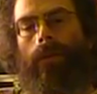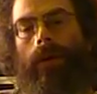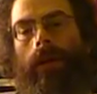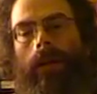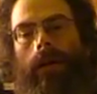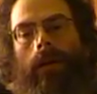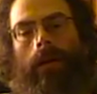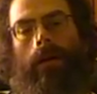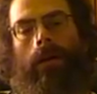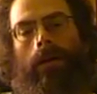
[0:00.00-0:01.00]
really
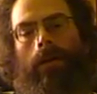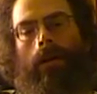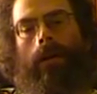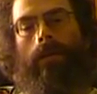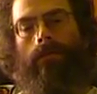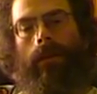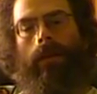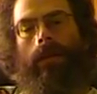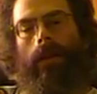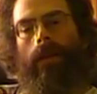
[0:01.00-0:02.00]

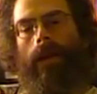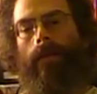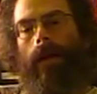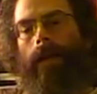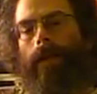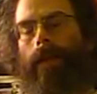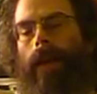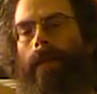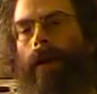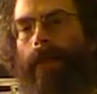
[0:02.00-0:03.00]
completely destabilizes the
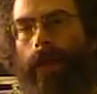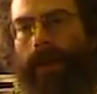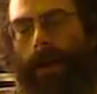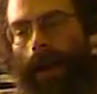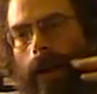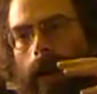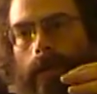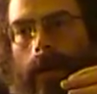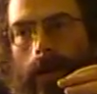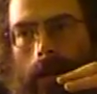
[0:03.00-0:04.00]
game. I think the
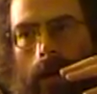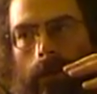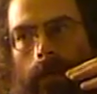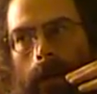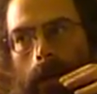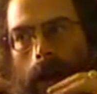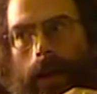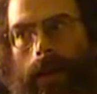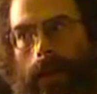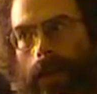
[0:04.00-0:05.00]
dynamics of the
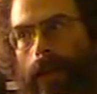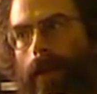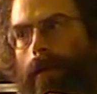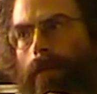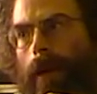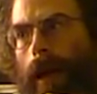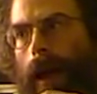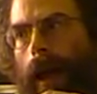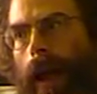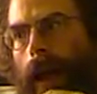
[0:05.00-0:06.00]
alliance system
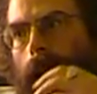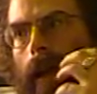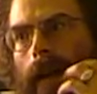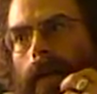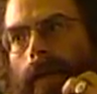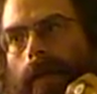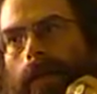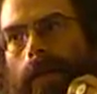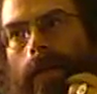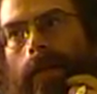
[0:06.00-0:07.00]
and
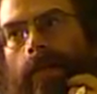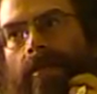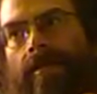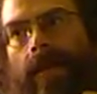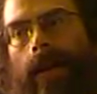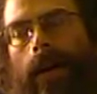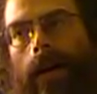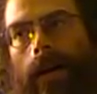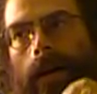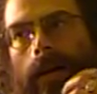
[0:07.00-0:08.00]

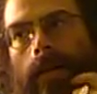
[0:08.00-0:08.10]
uh,